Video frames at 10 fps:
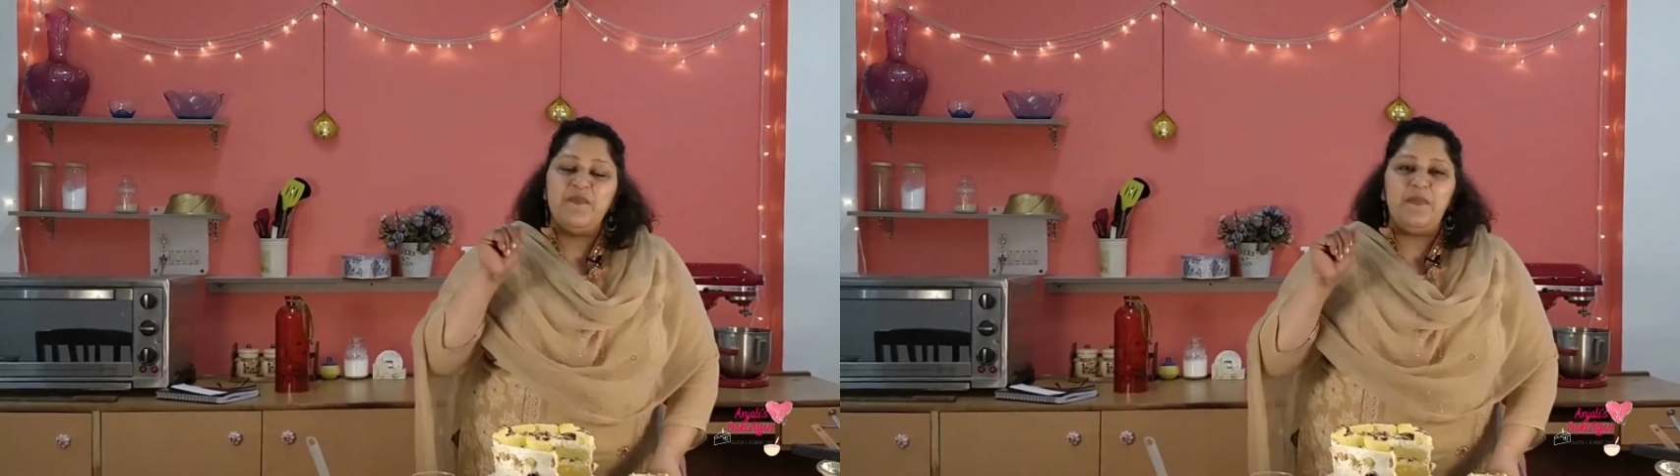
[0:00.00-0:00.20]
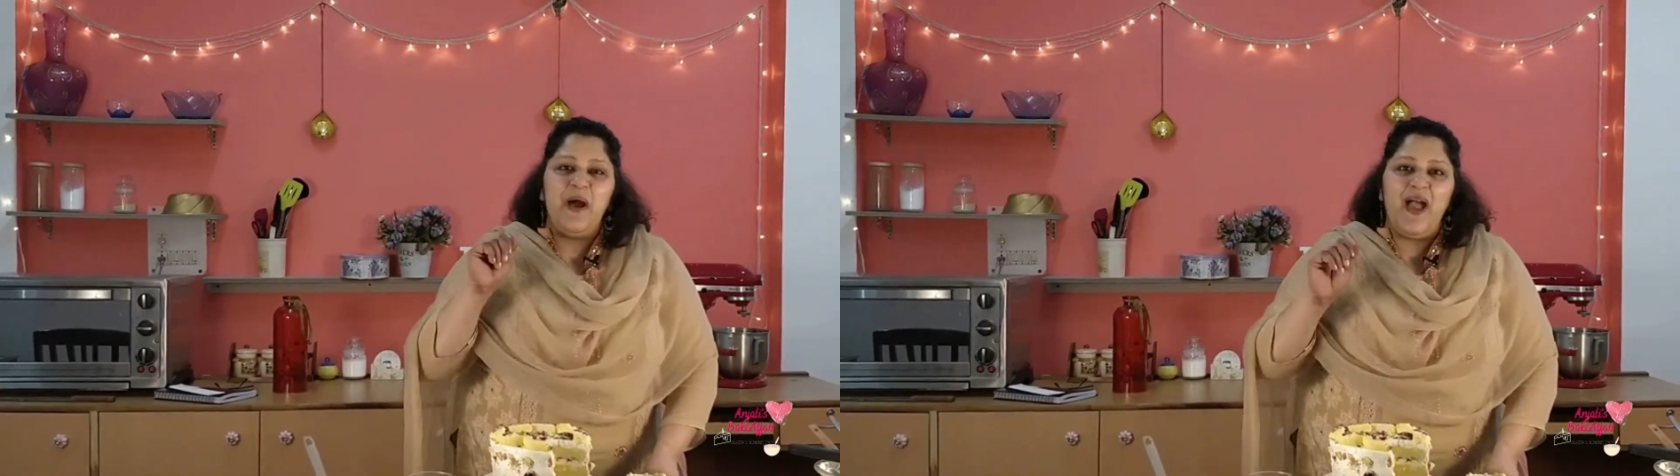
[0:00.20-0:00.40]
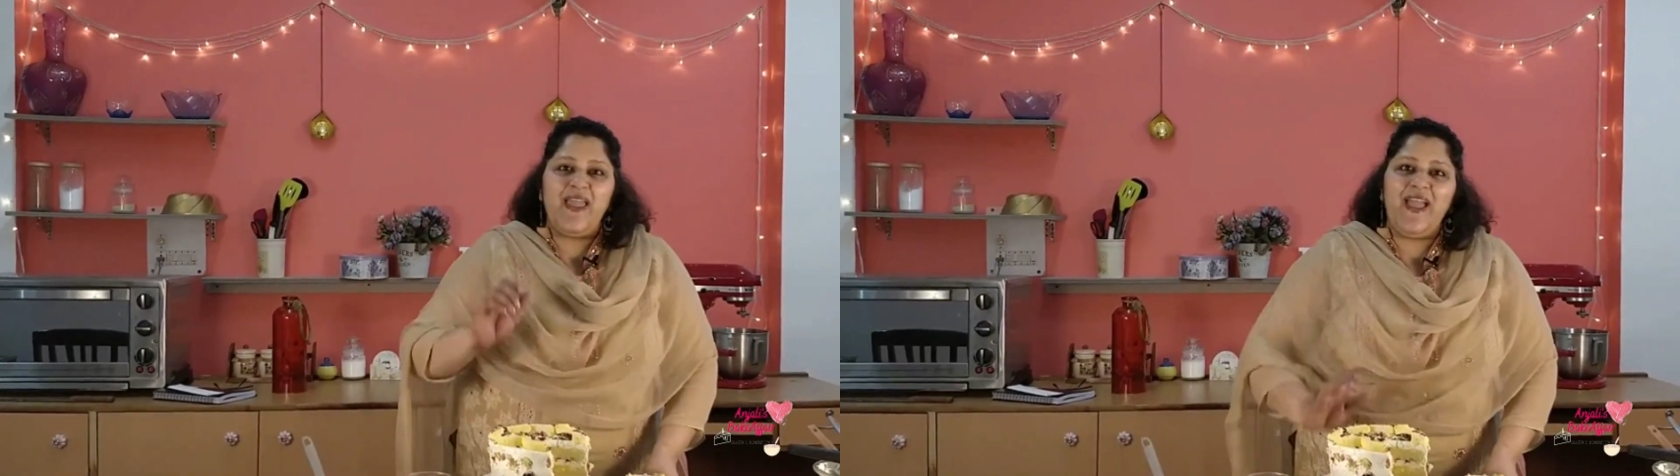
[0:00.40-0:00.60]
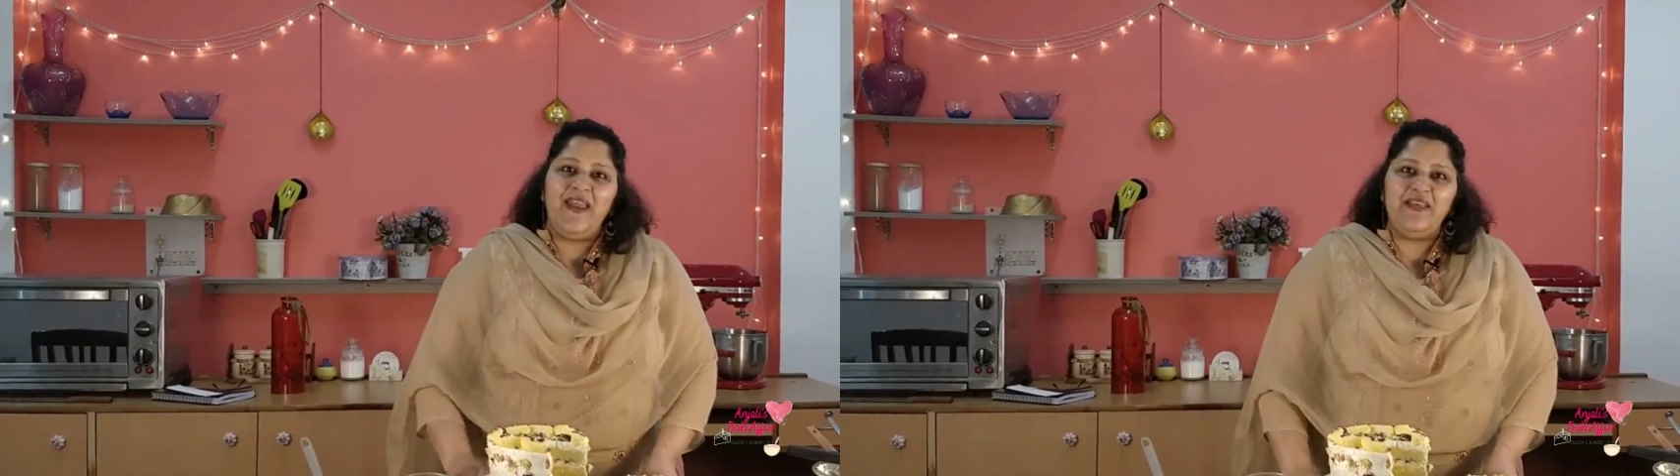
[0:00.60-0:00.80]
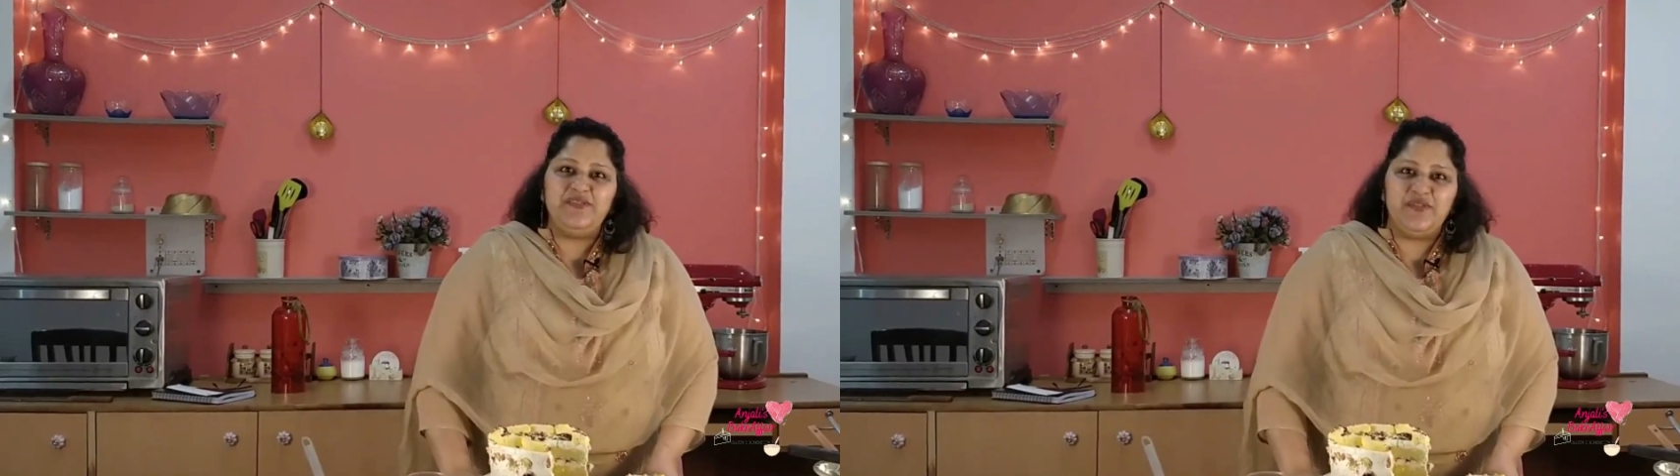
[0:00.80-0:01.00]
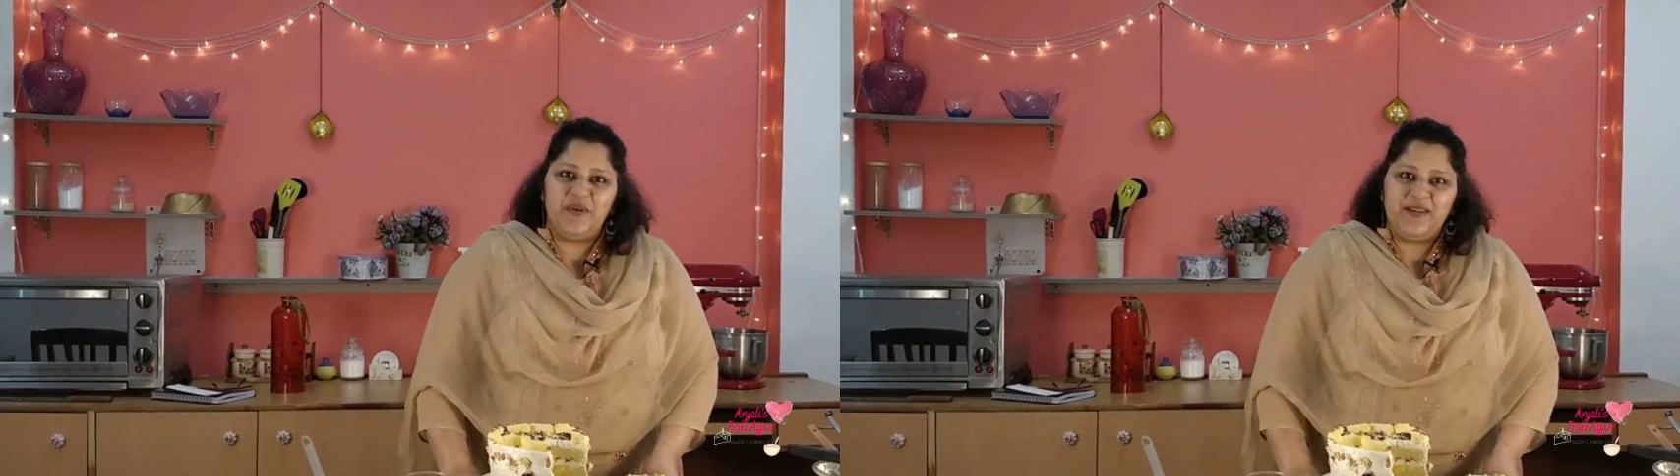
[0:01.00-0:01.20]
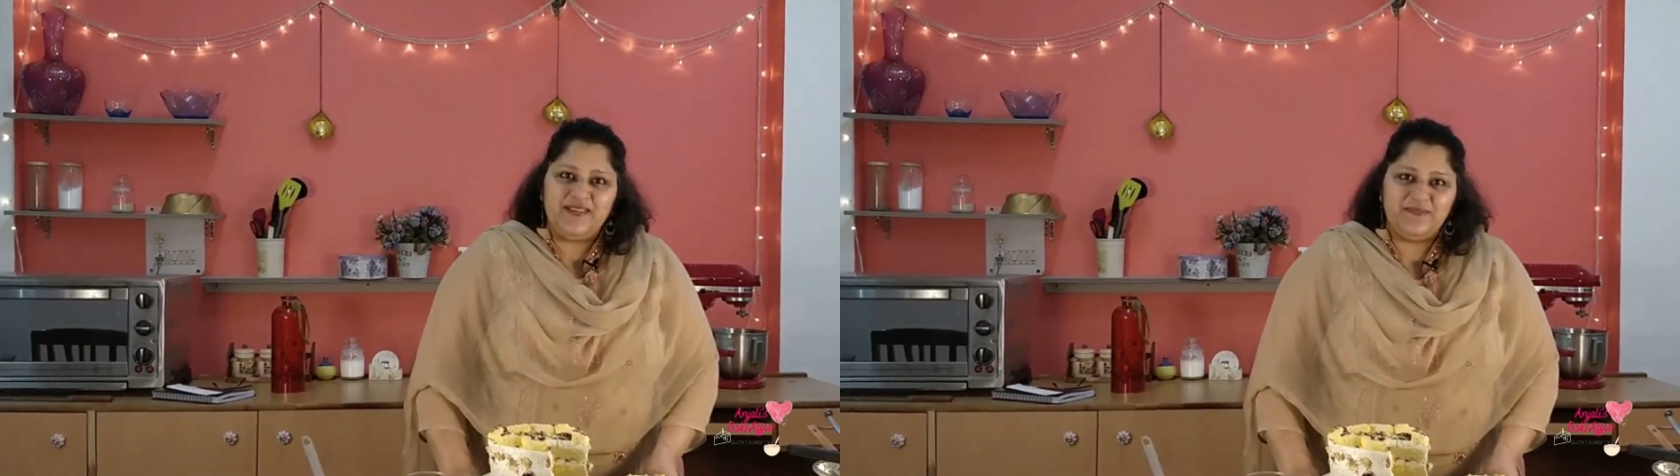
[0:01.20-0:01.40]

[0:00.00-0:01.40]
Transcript: Bye-bye and enjoy.